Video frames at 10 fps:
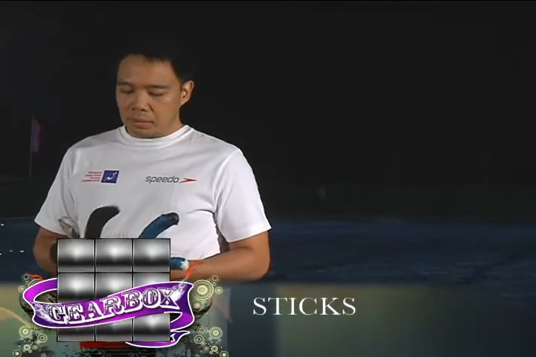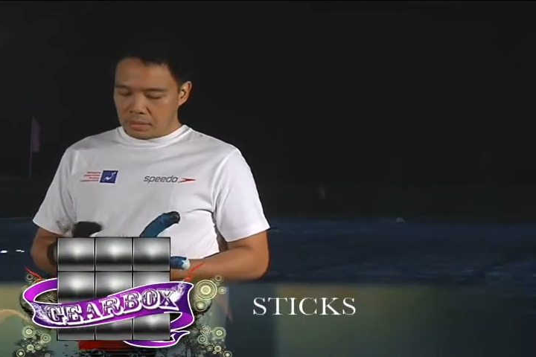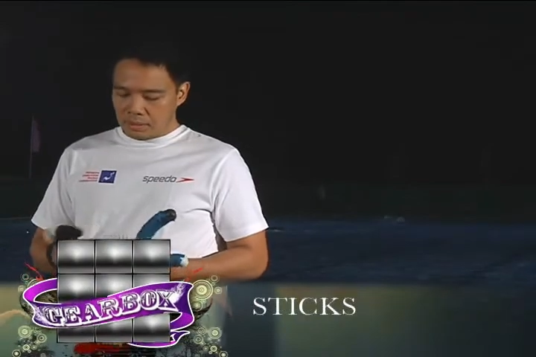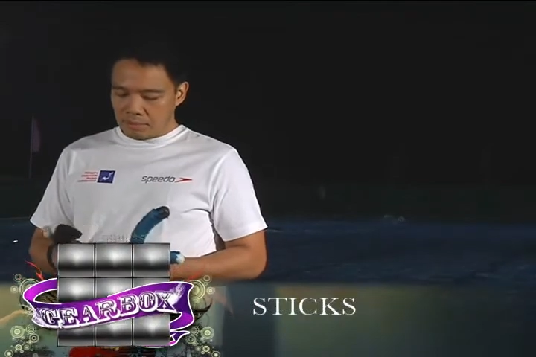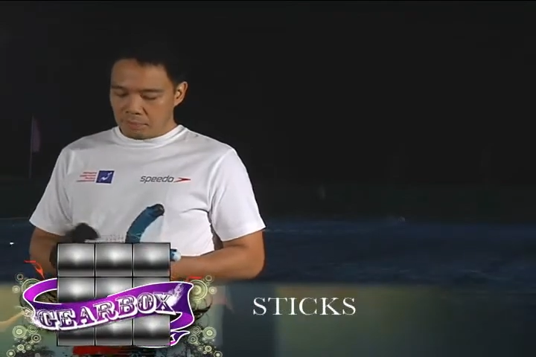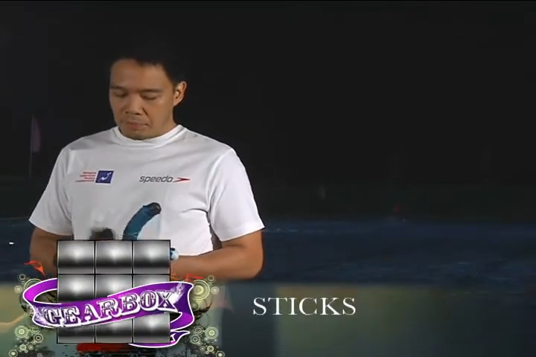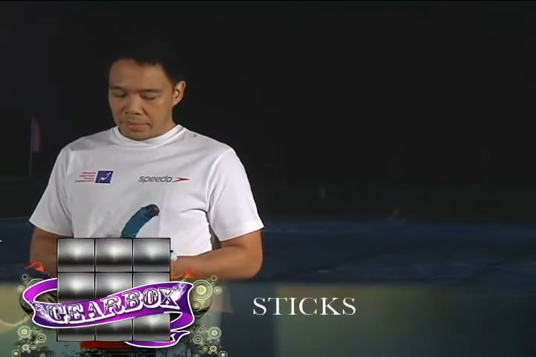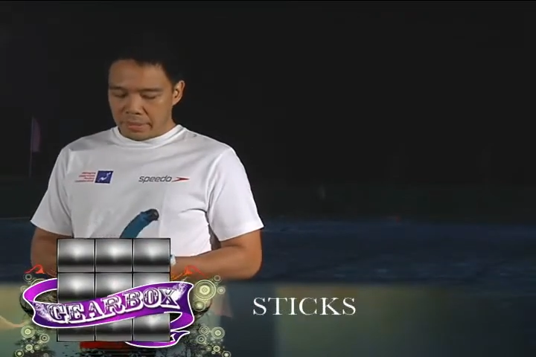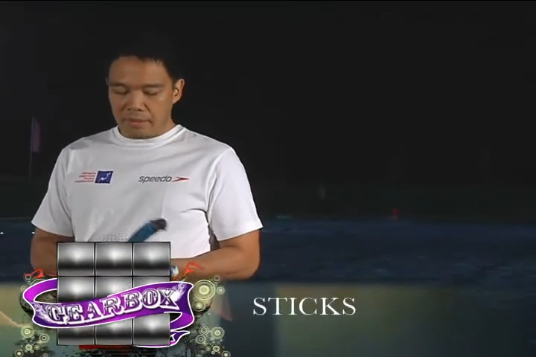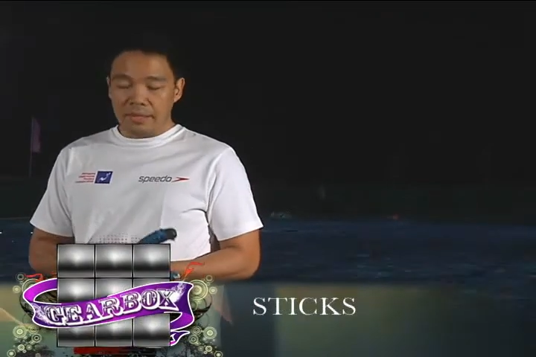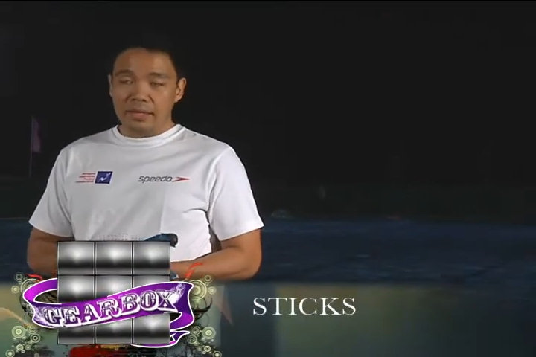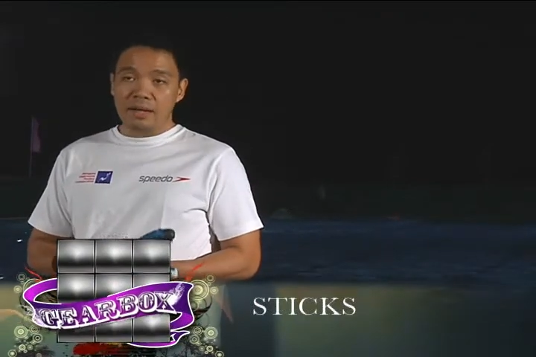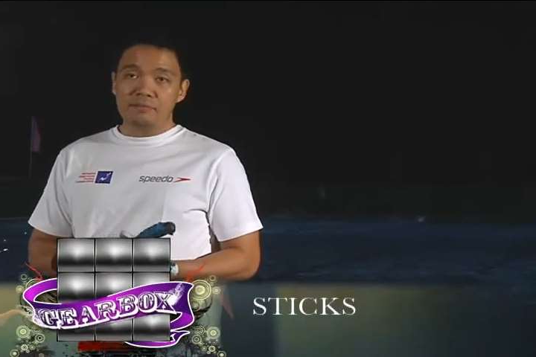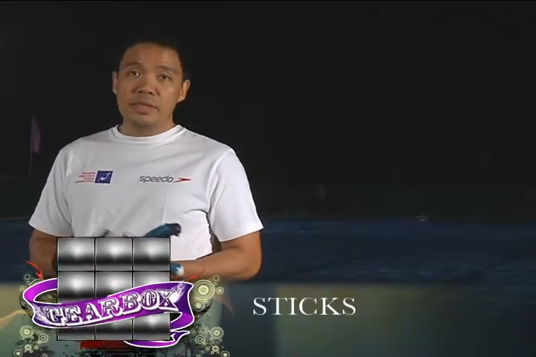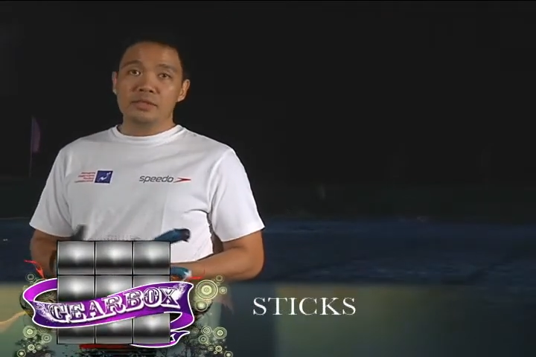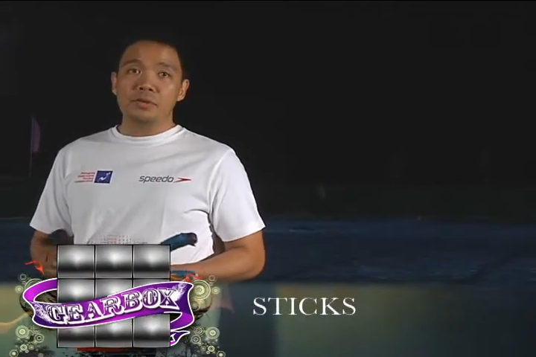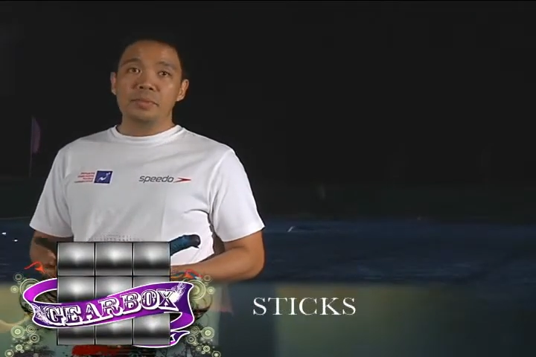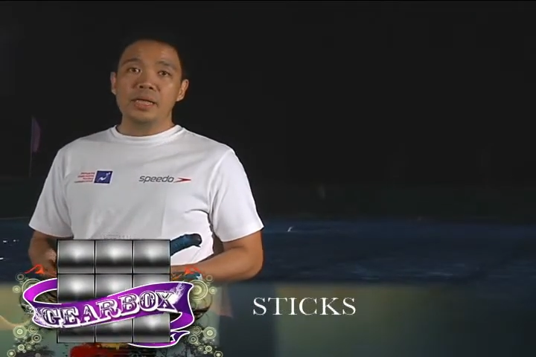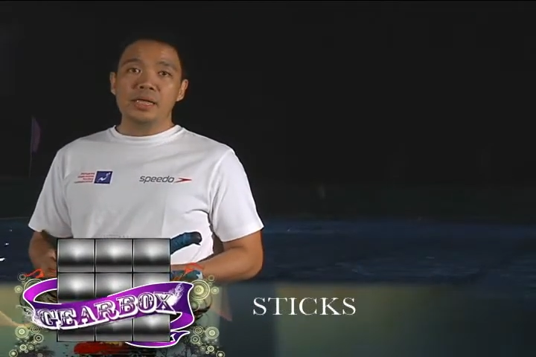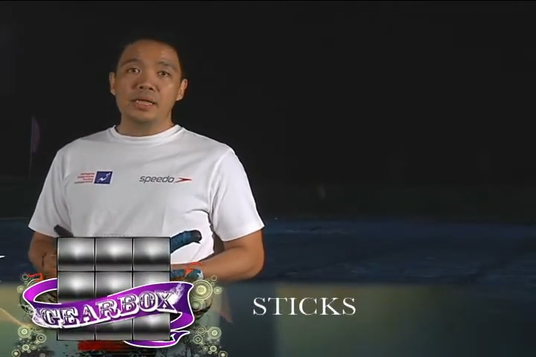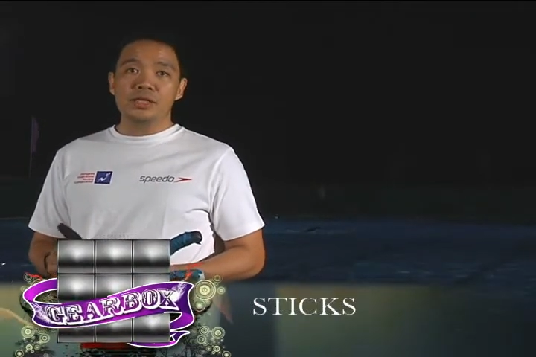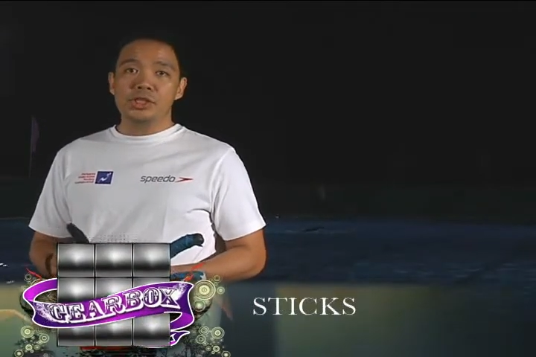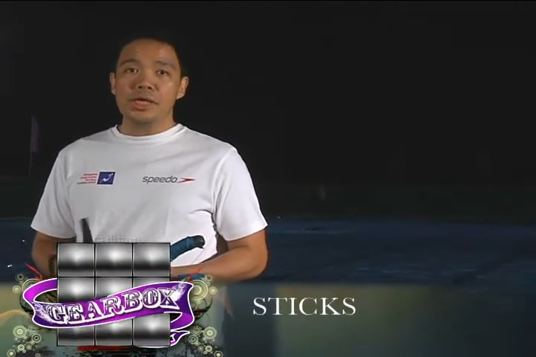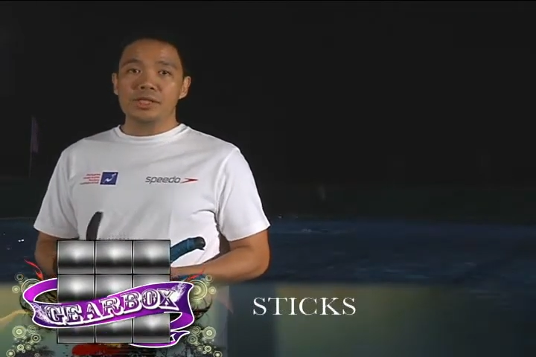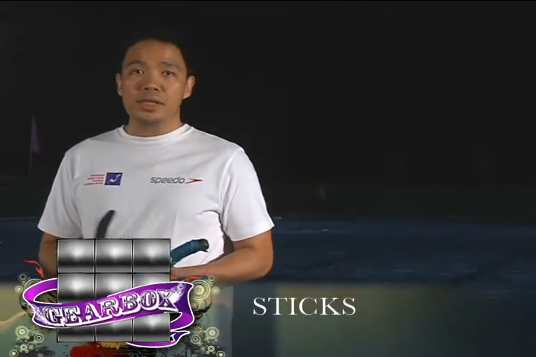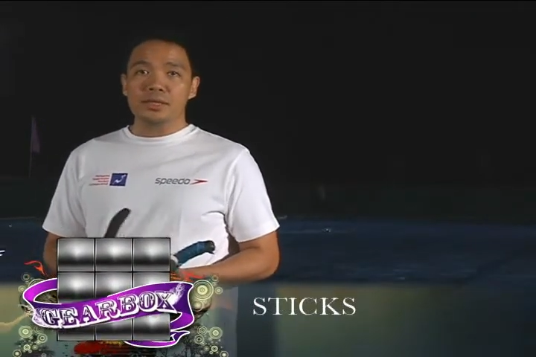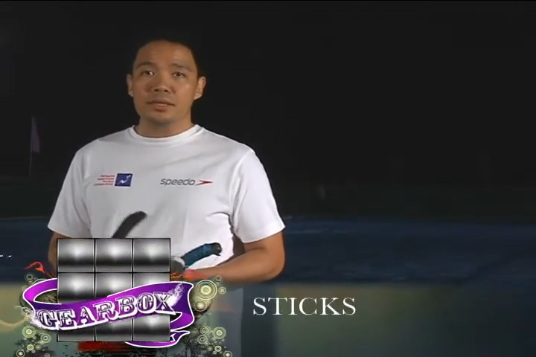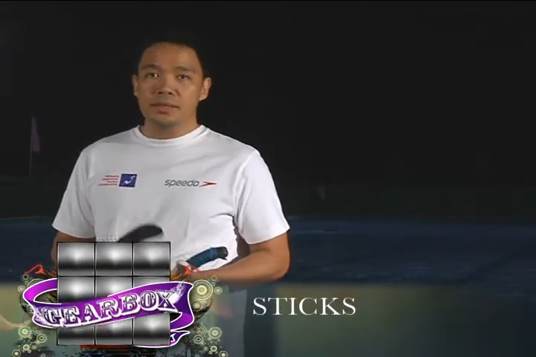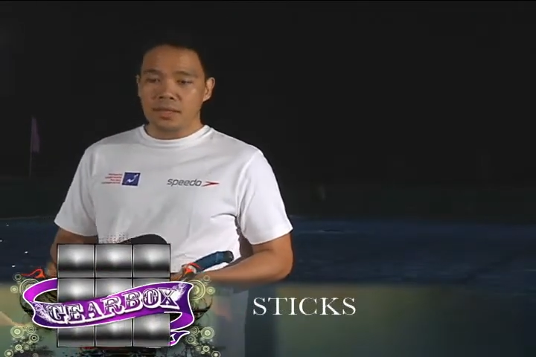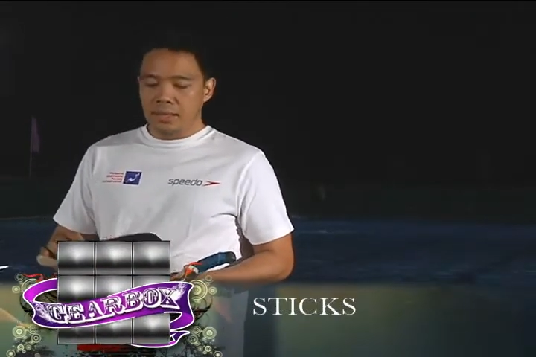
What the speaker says: there have been so many changes